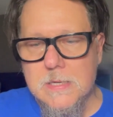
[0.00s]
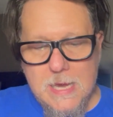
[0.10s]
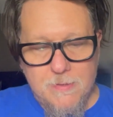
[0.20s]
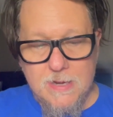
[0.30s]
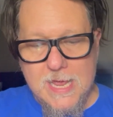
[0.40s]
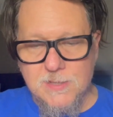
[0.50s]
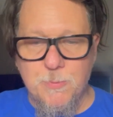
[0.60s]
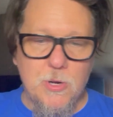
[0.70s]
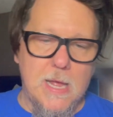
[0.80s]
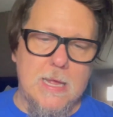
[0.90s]
And the last
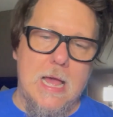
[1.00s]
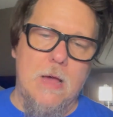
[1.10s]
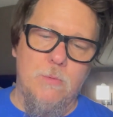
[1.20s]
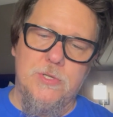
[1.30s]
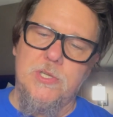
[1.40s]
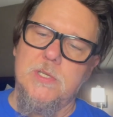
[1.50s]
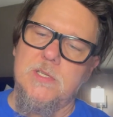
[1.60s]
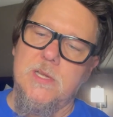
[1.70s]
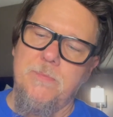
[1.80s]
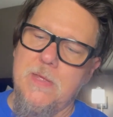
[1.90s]
book I got, which is
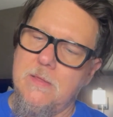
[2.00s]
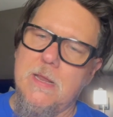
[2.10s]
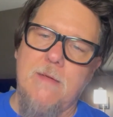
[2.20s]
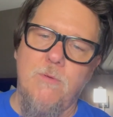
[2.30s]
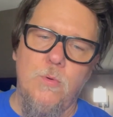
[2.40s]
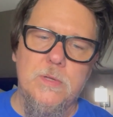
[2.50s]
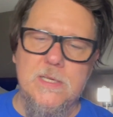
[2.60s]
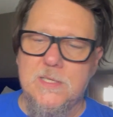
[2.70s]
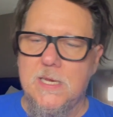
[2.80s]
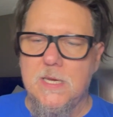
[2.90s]
something that I've only
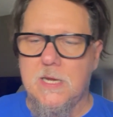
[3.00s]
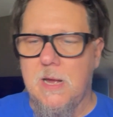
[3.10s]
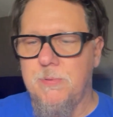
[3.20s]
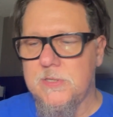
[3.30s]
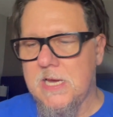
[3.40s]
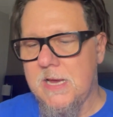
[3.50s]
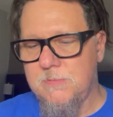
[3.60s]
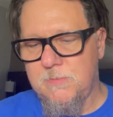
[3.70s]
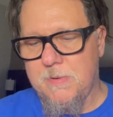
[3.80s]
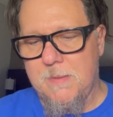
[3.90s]
seen a couple
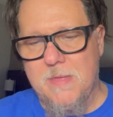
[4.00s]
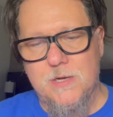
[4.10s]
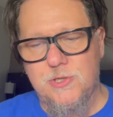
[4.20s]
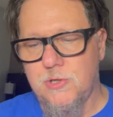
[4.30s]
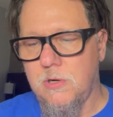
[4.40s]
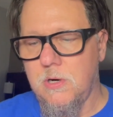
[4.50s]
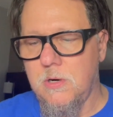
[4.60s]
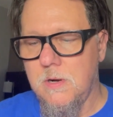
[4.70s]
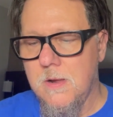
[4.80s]
times, but I'm not sure.